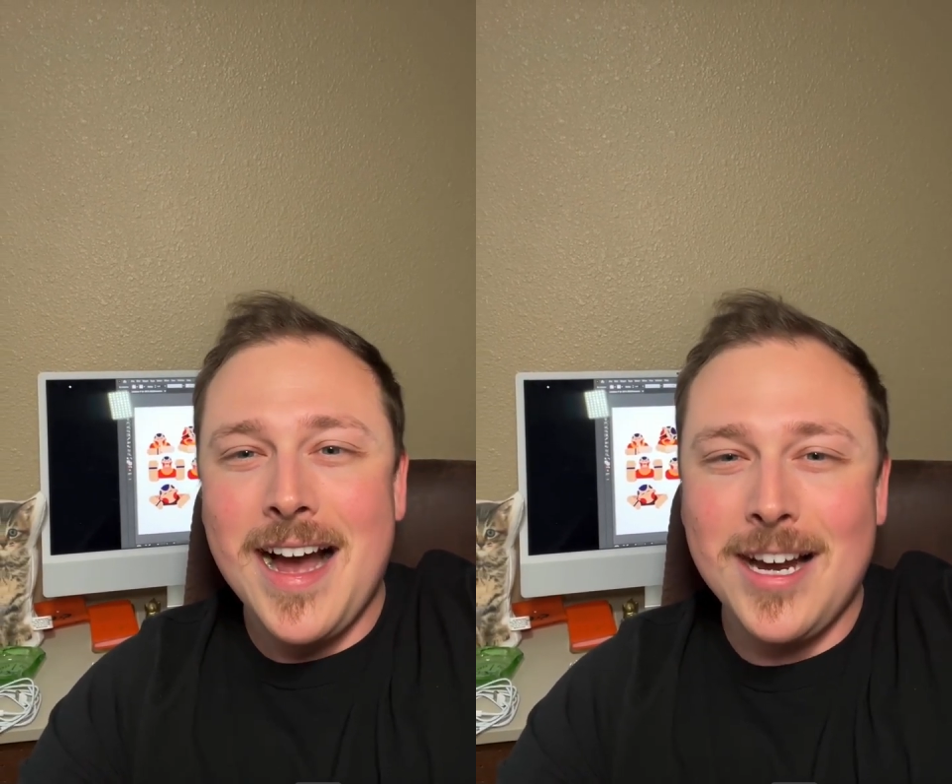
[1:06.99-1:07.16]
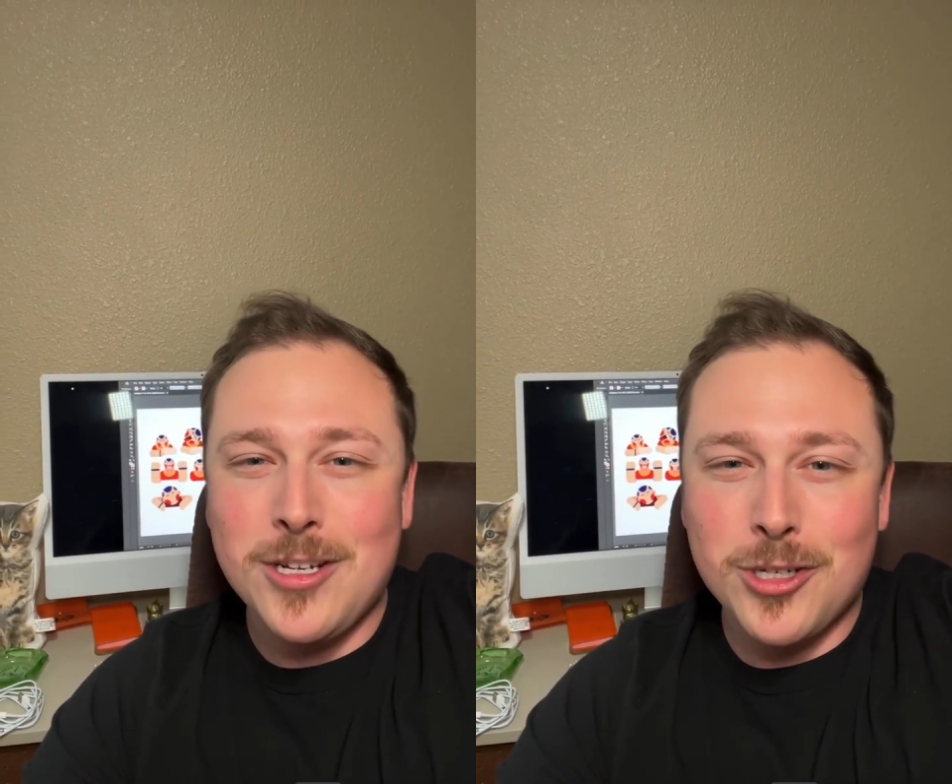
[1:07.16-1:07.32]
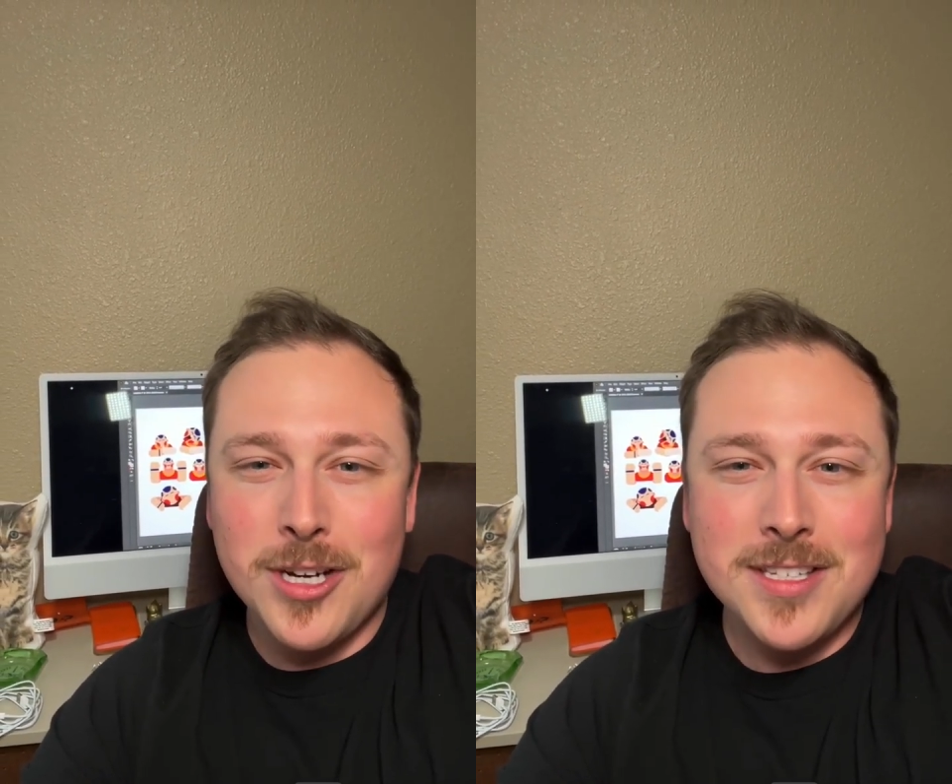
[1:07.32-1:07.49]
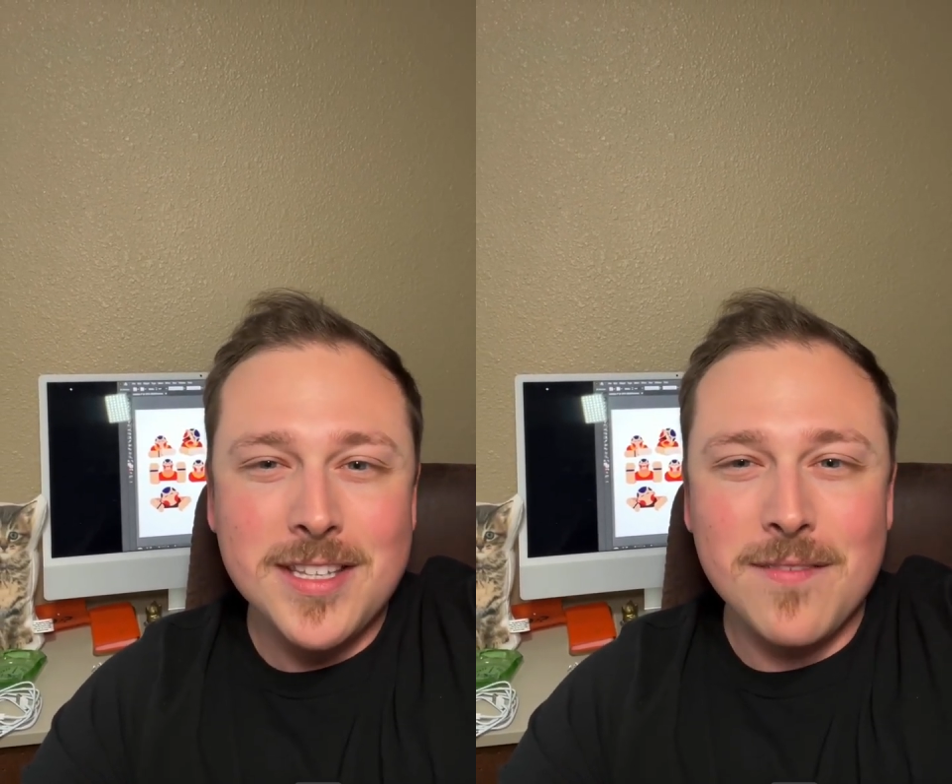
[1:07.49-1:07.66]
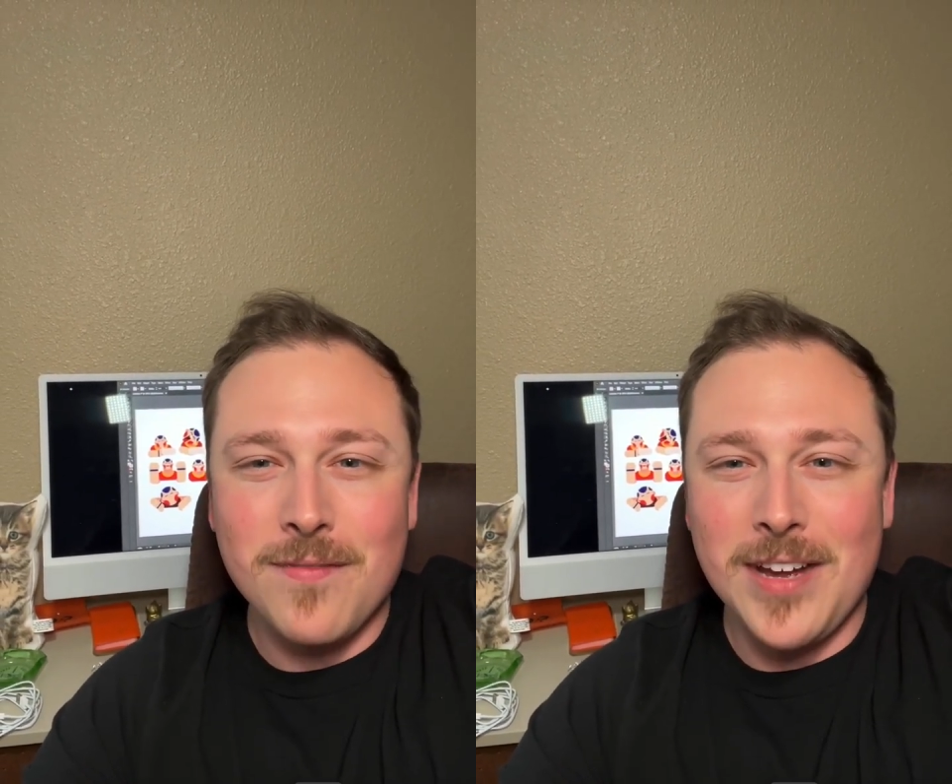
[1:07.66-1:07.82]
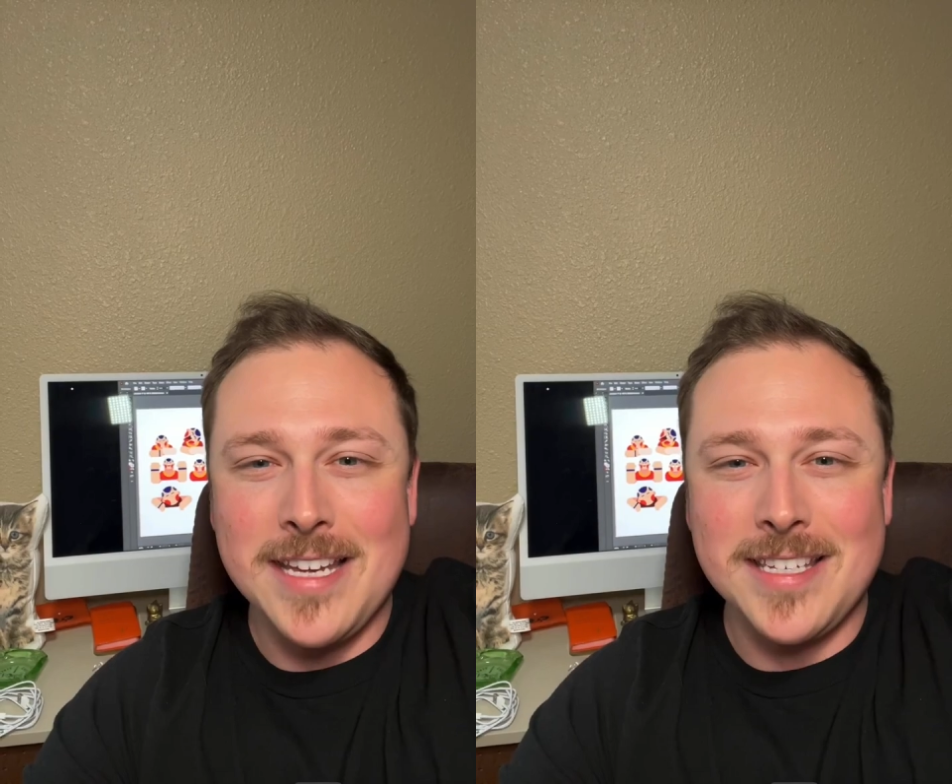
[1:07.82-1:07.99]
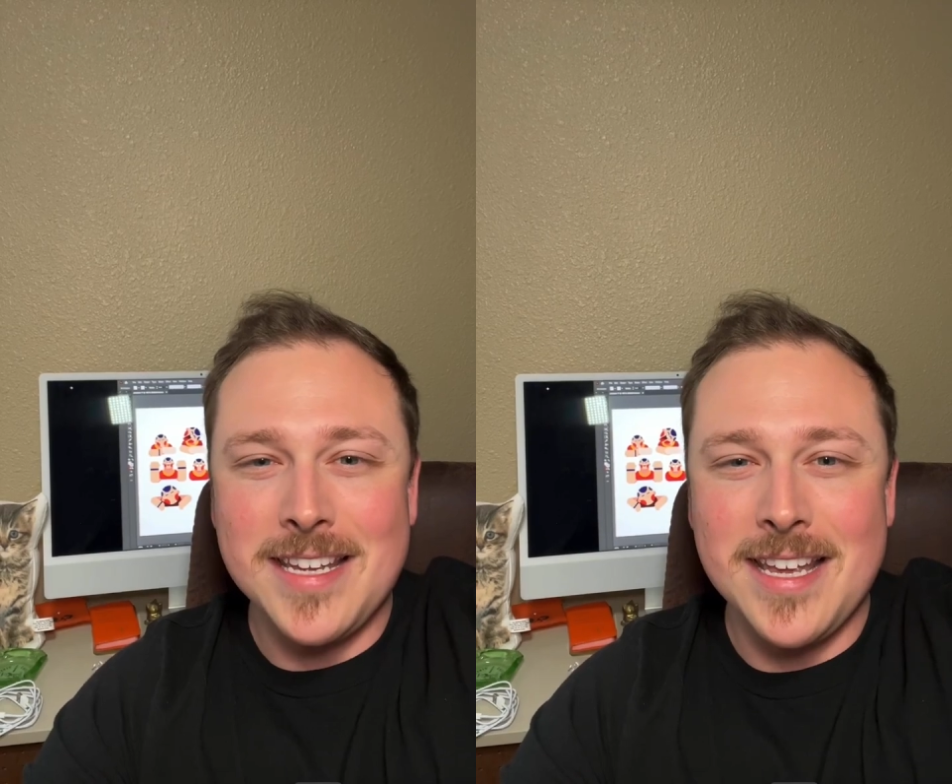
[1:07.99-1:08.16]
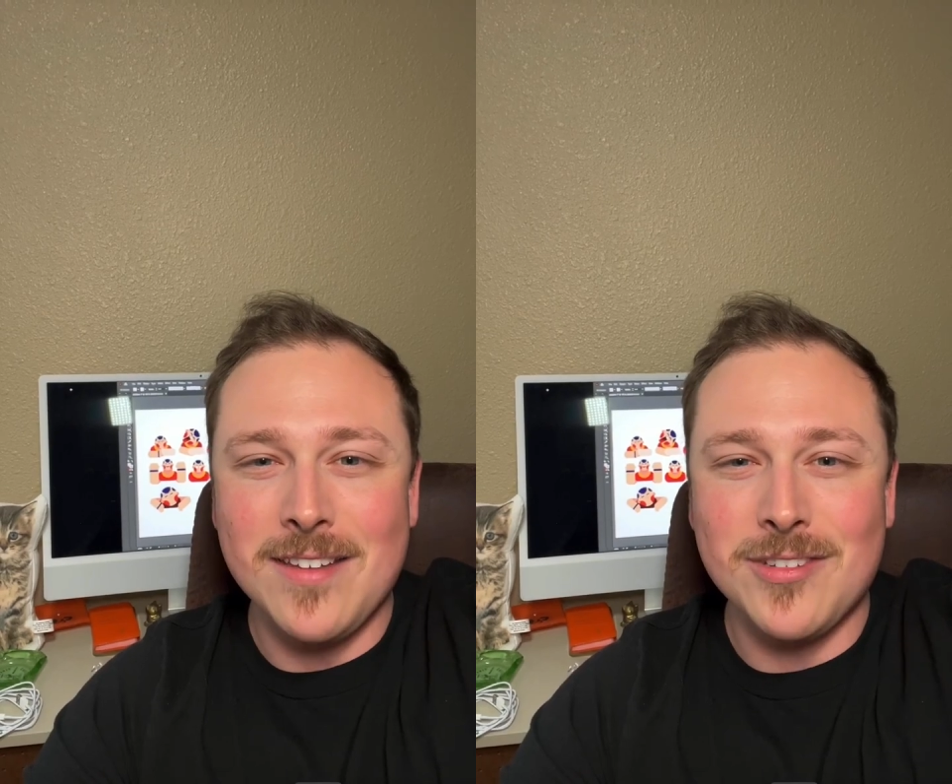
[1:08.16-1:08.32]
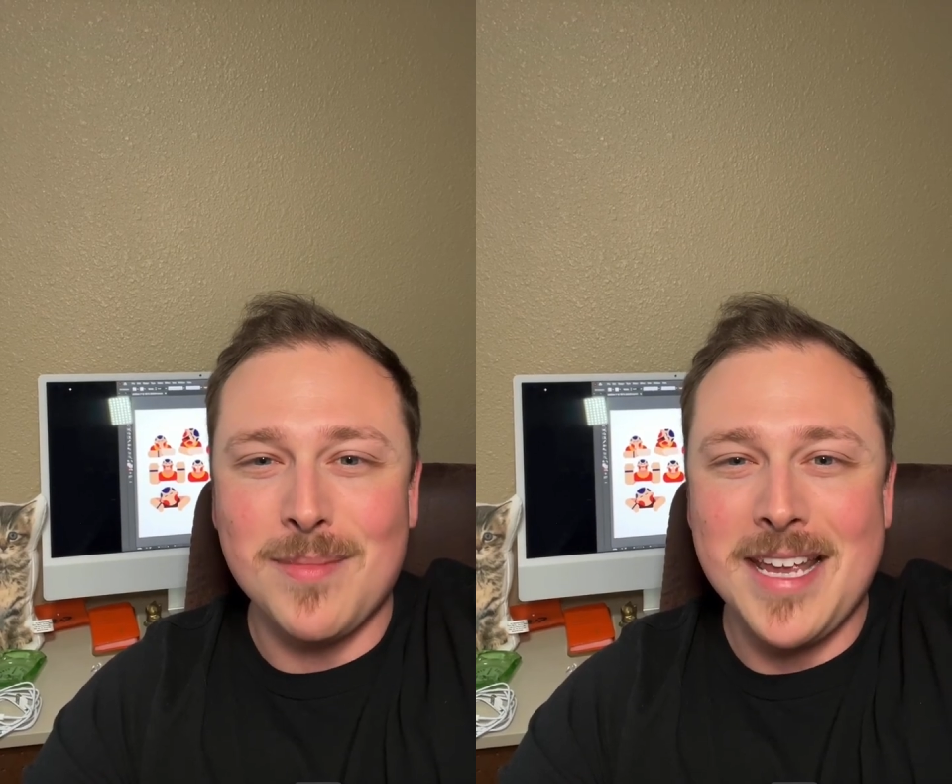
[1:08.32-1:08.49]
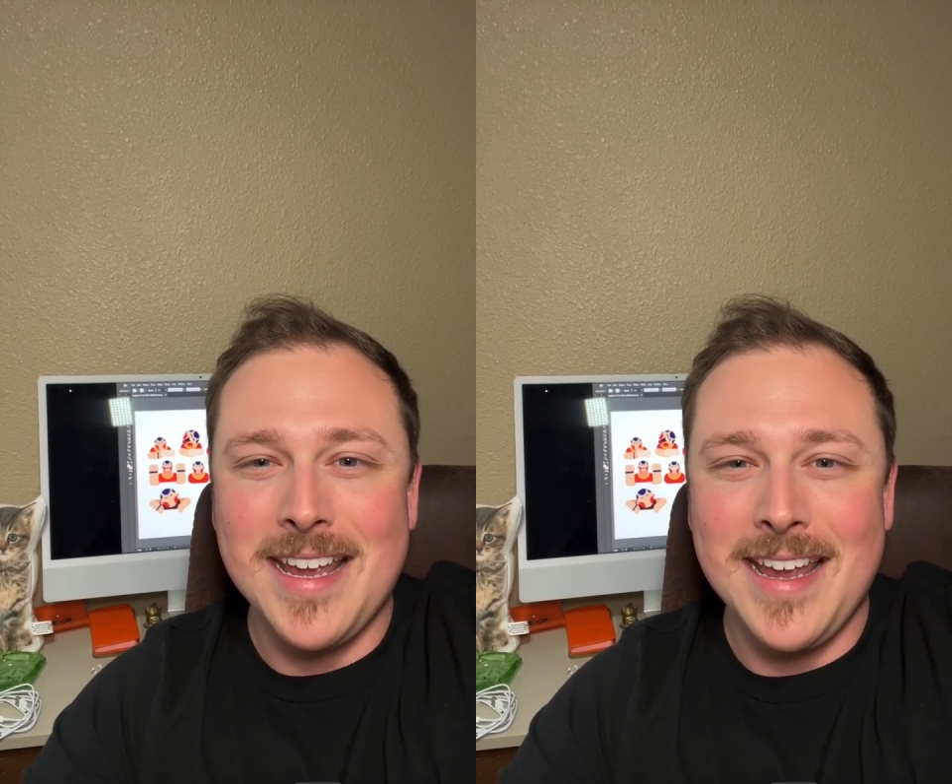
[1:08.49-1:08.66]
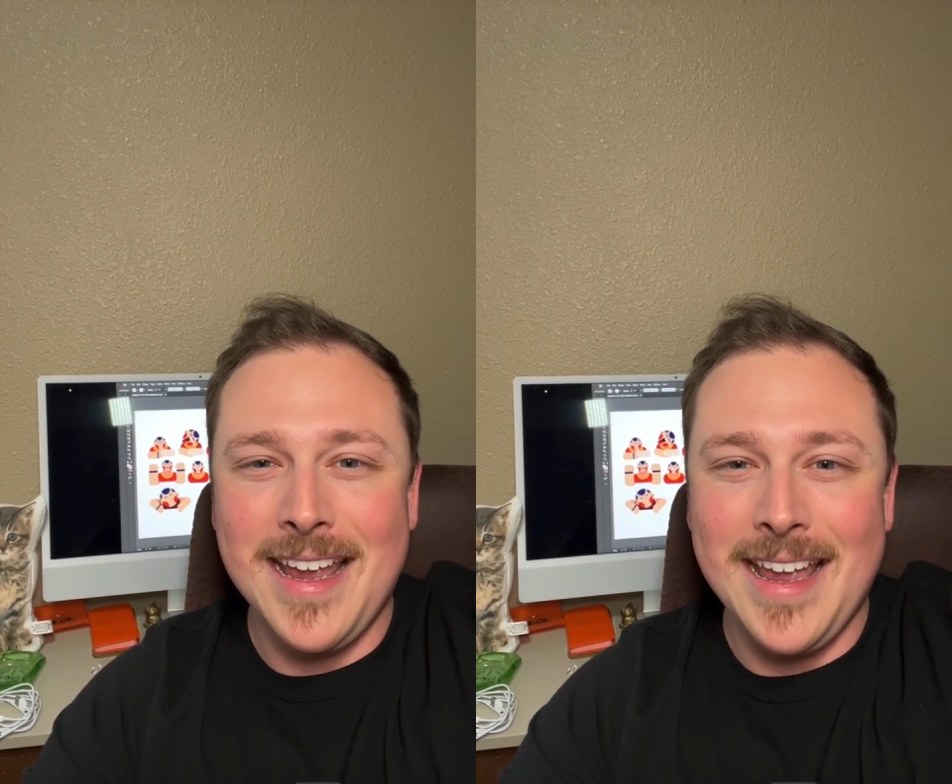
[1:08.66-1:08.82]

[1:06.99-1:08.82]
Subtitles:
I trust the advice he gives me,